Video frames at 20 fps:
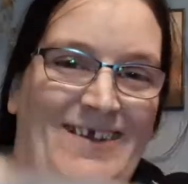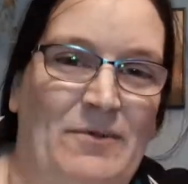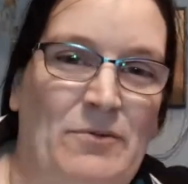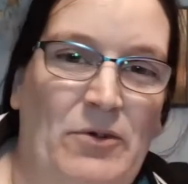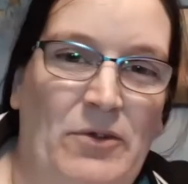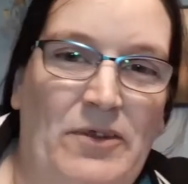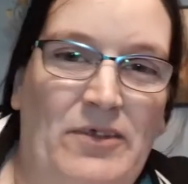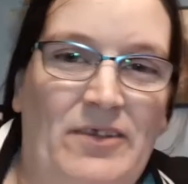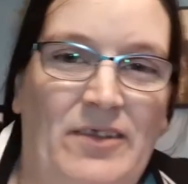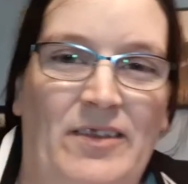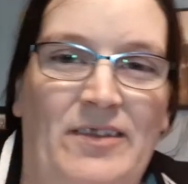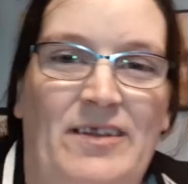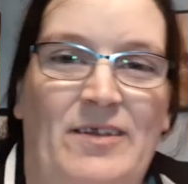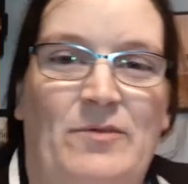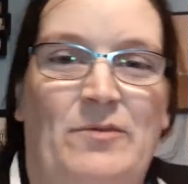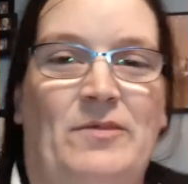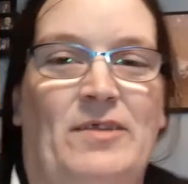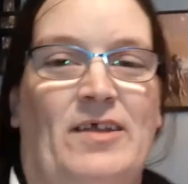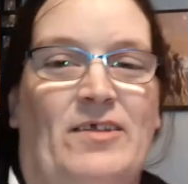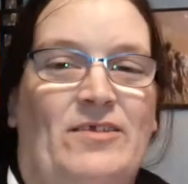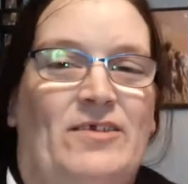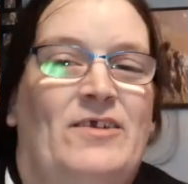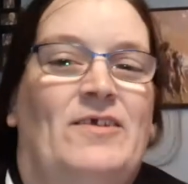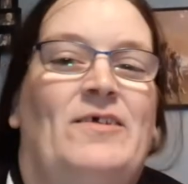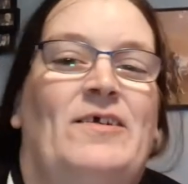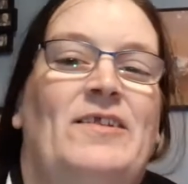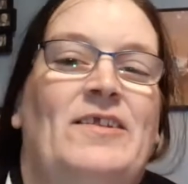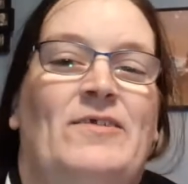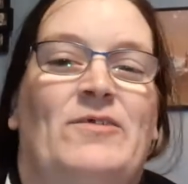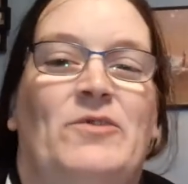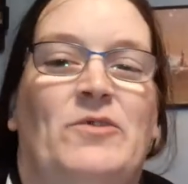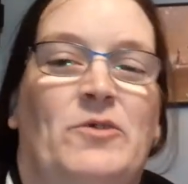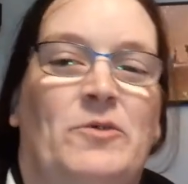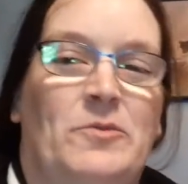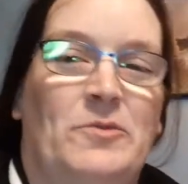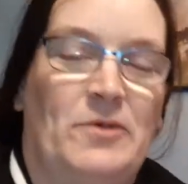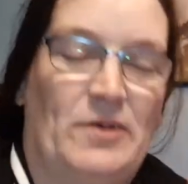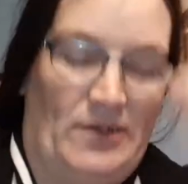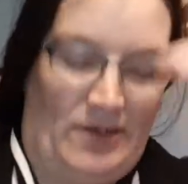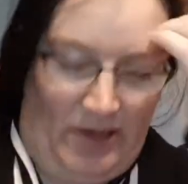I bought these the other day from Tesco and they're
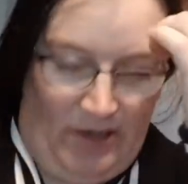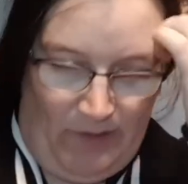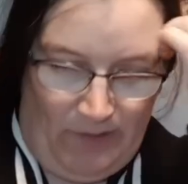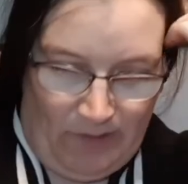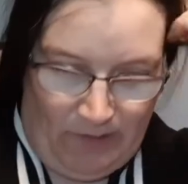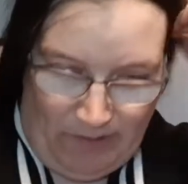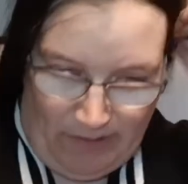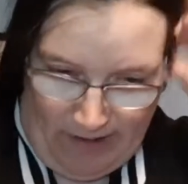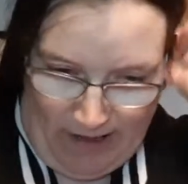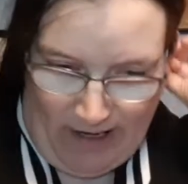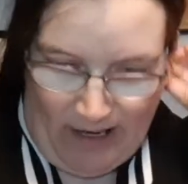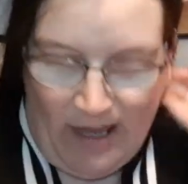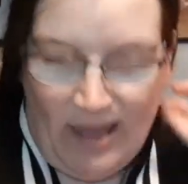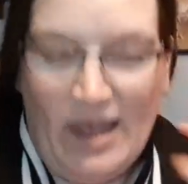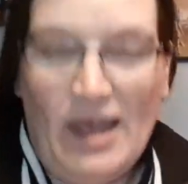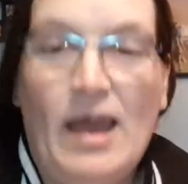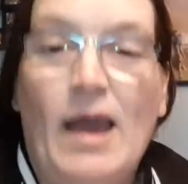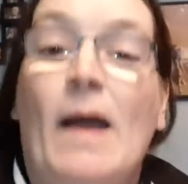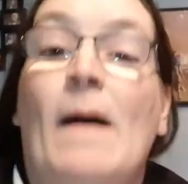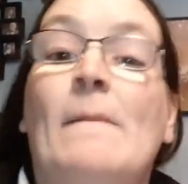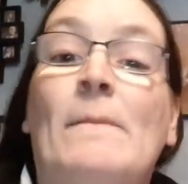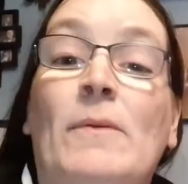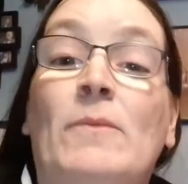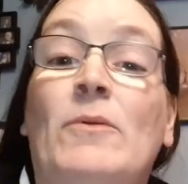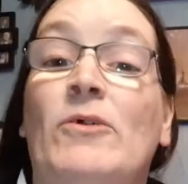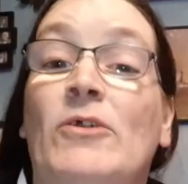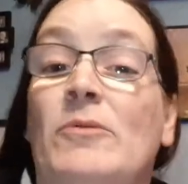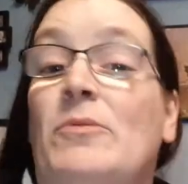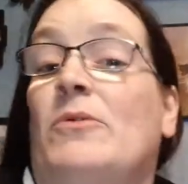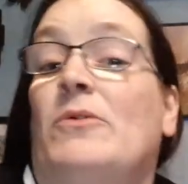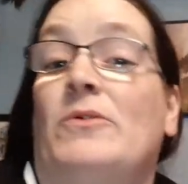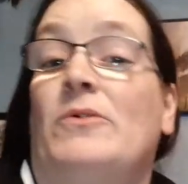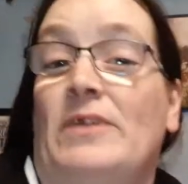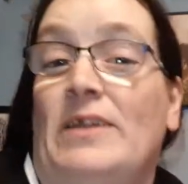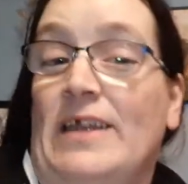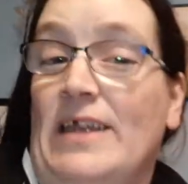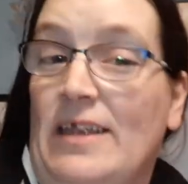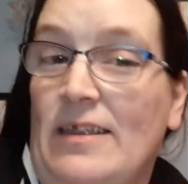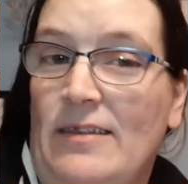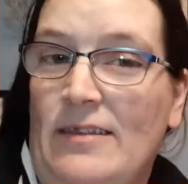adorable and cute and thing. But more
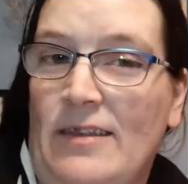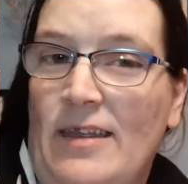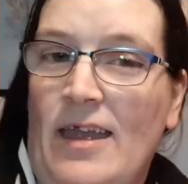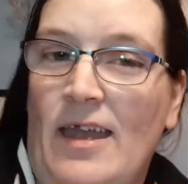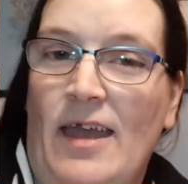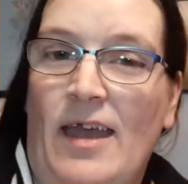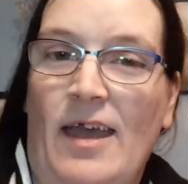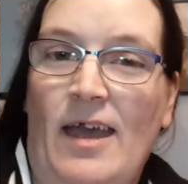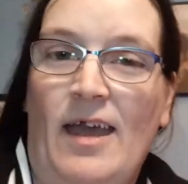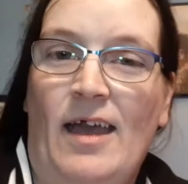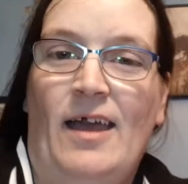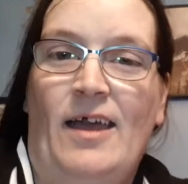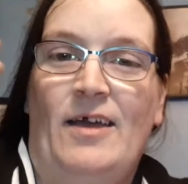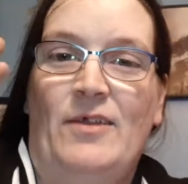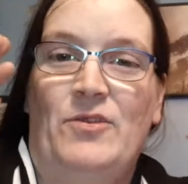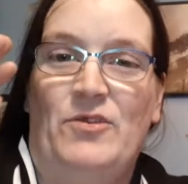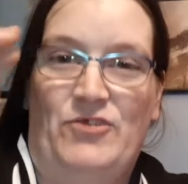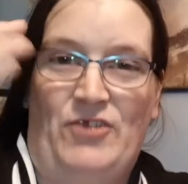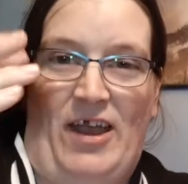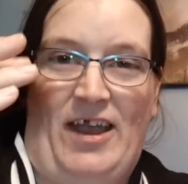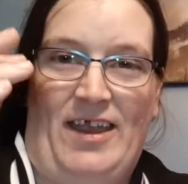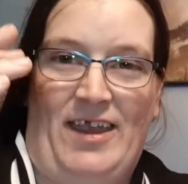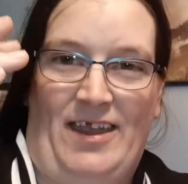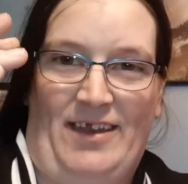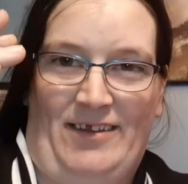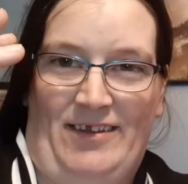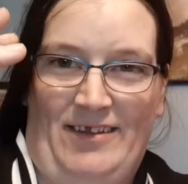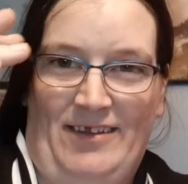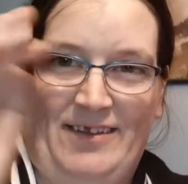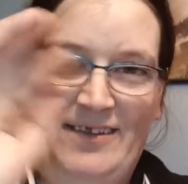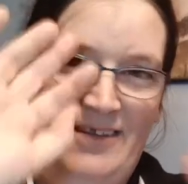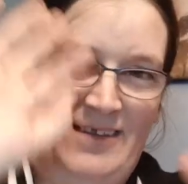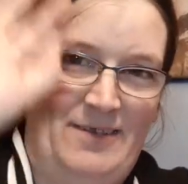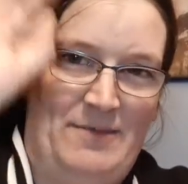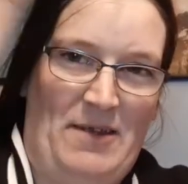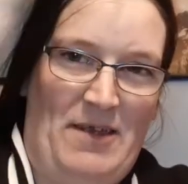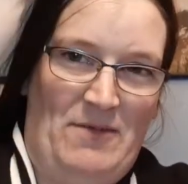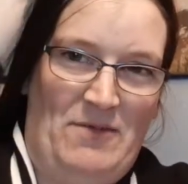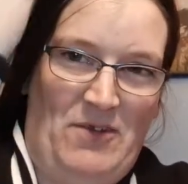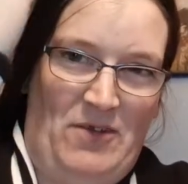importantly, the jacket. You
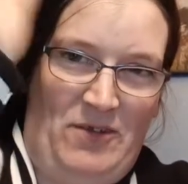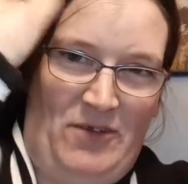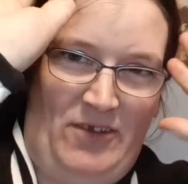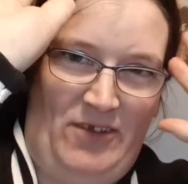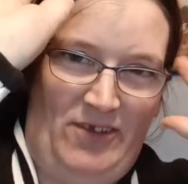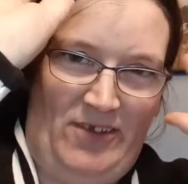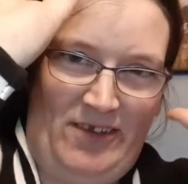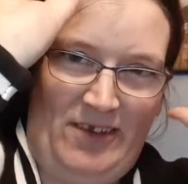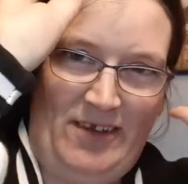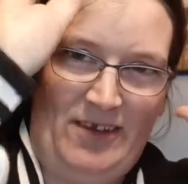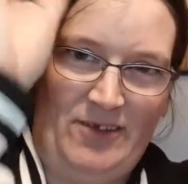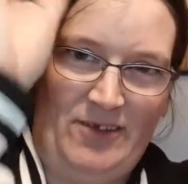may have noticed is